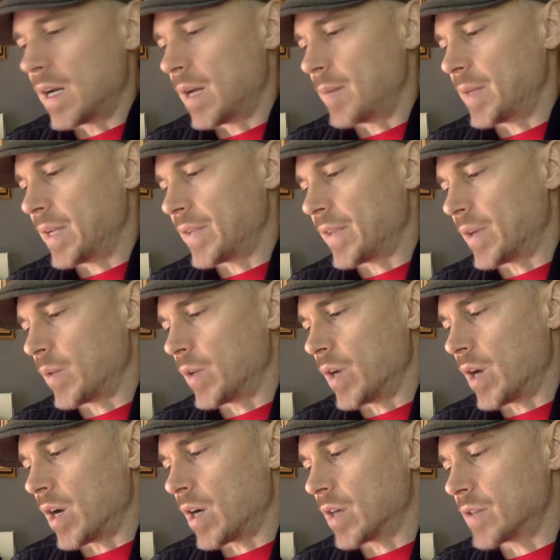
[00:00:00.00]
I think we
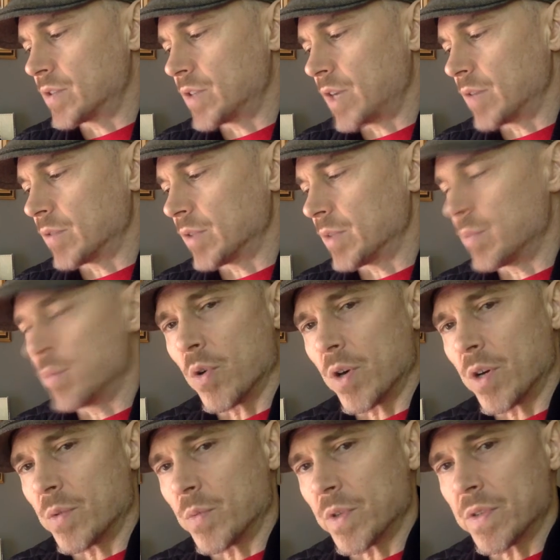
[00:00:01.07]
are generally
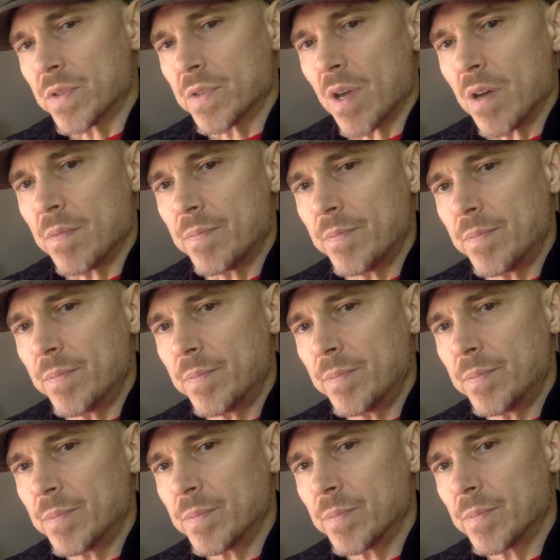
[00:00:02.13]
born with some
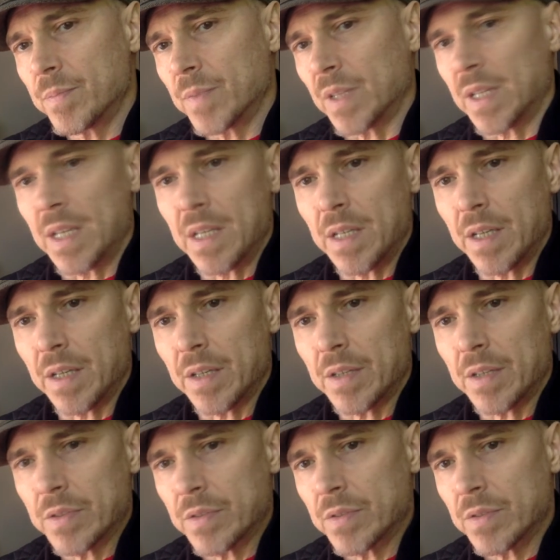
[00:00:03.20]

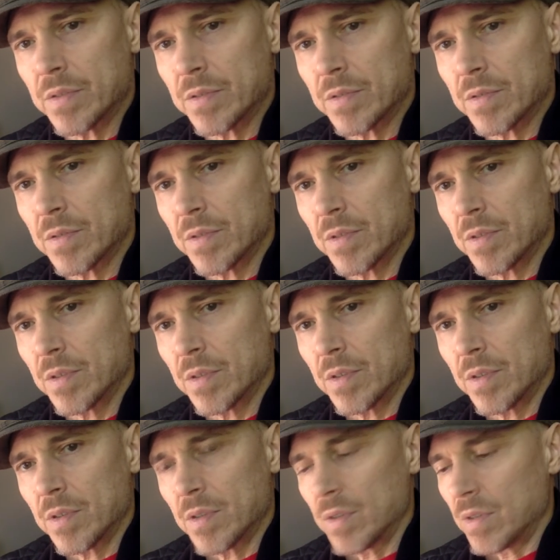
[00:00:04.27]
leanings.
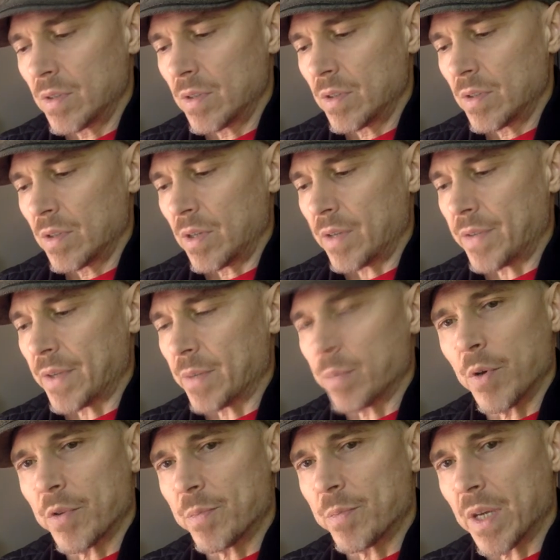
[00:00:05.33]
I think
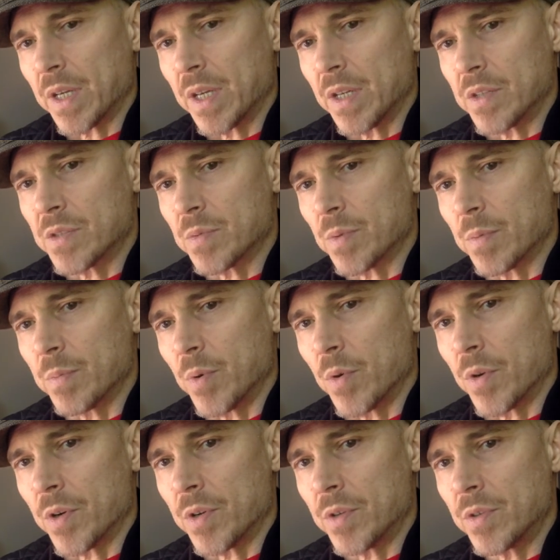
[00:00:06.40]
both my kids were
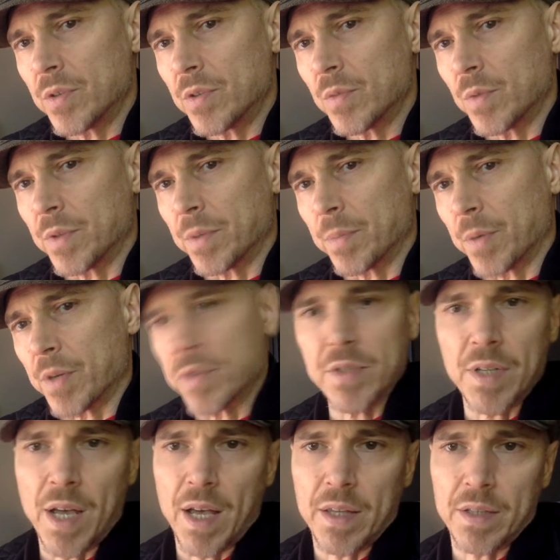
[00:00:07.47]
born with the
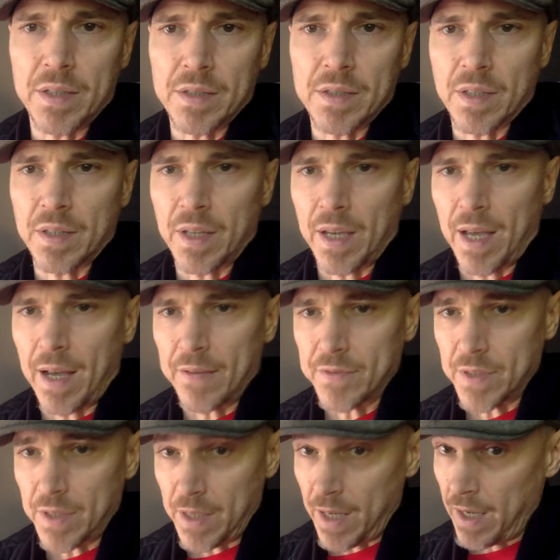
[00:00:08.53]
personalities that they have
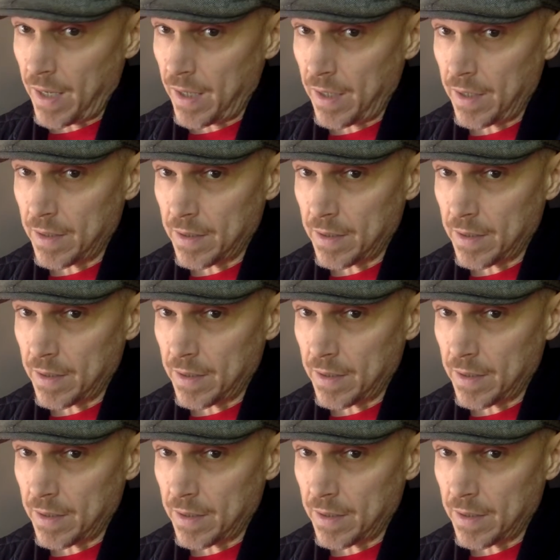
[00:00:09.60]
today.